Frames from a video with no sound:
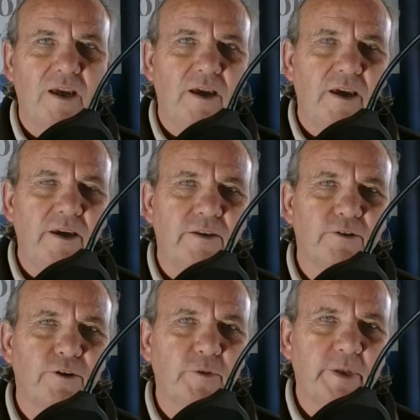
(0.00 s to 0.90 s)
Hey there,
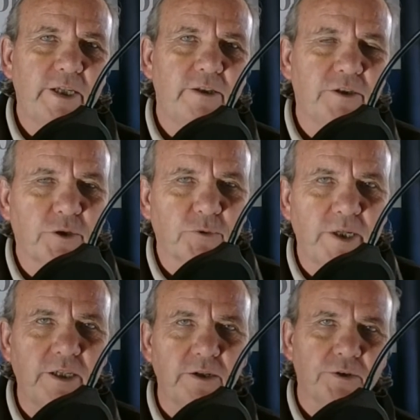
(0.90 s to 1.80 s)
everybody. This is
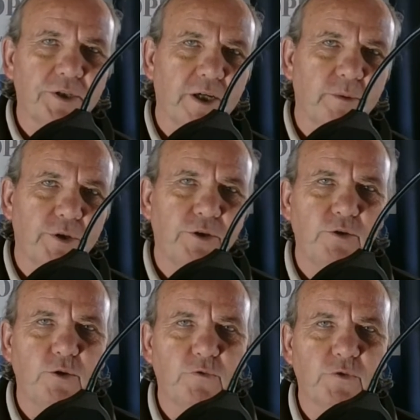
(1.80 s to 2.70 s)
Randy Dalton coming to
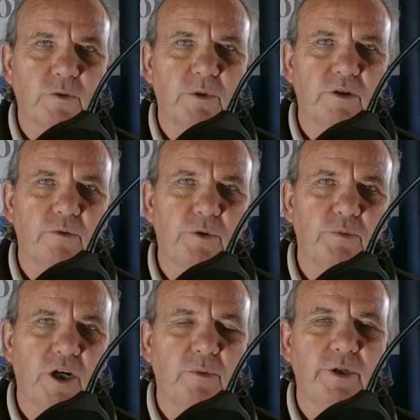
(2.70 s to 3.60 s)
you from R&B
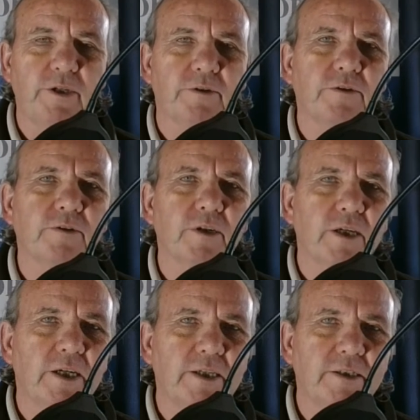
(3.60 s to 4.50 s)
Properties.
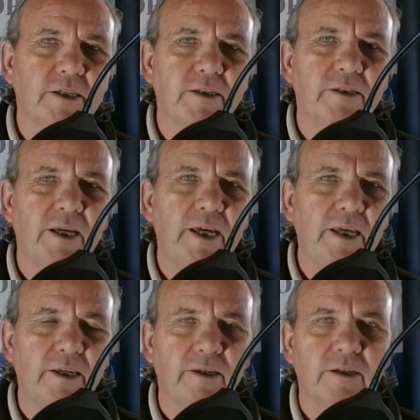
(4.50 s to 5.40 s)

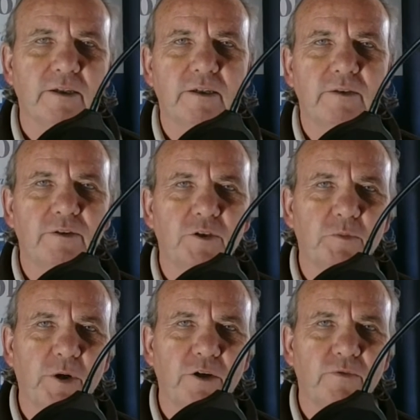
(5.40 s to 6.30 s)
Today, this is
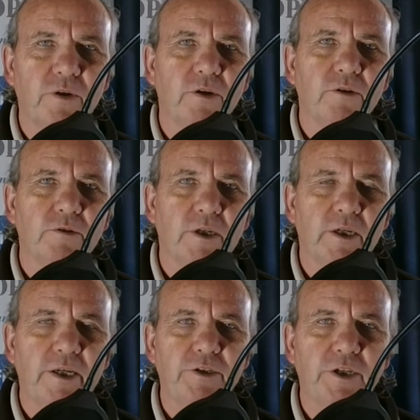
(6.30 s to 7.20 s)
part of our
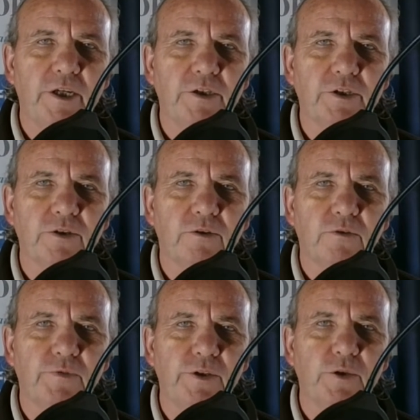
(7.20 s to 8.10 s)
educational
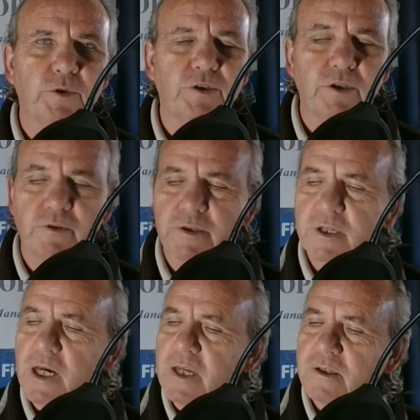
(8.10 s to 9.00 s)
video series.
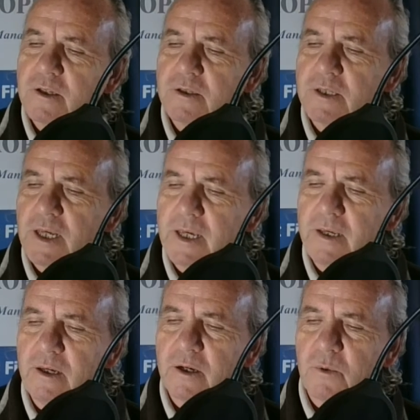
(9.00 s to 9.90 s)

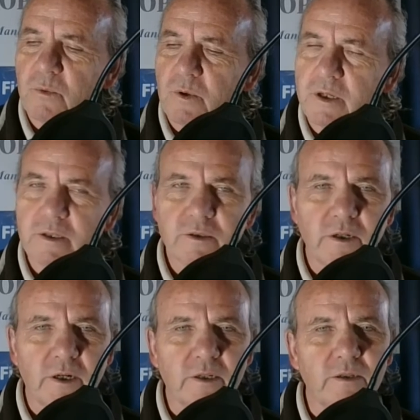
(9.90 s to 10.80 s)
Today, I want to
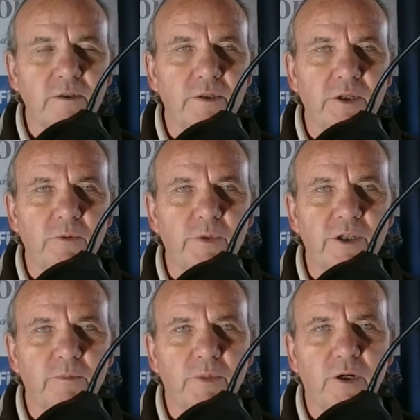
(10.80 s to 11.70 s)
talk a little bit
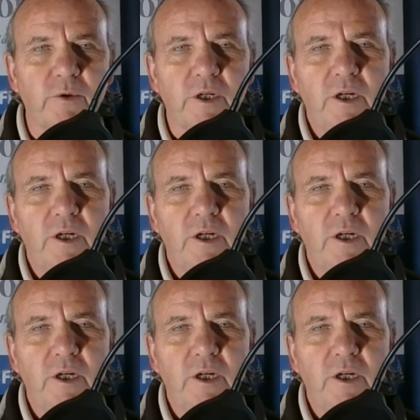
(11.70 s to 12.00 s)
about